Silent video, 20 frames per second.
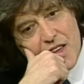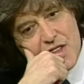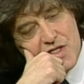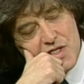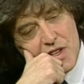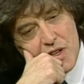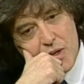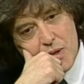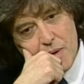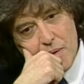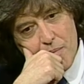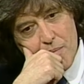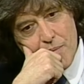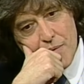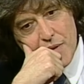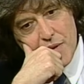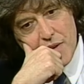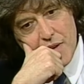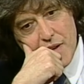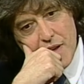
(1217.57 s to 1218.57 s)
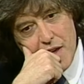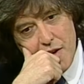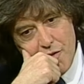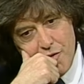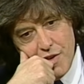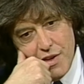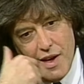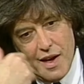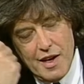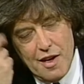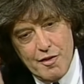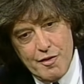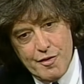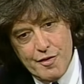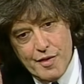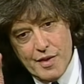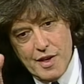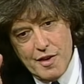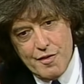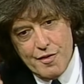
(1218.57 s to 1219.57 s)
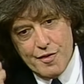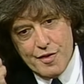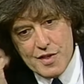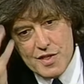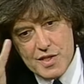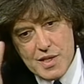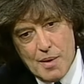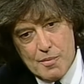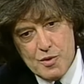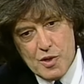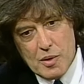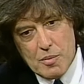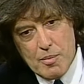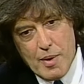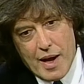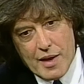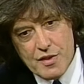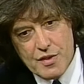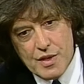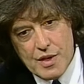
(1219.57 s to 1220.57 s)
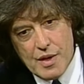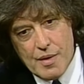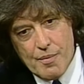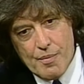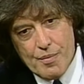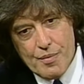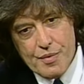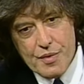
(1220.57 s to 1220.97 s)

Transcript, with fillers: So if, an, if, if the subject matter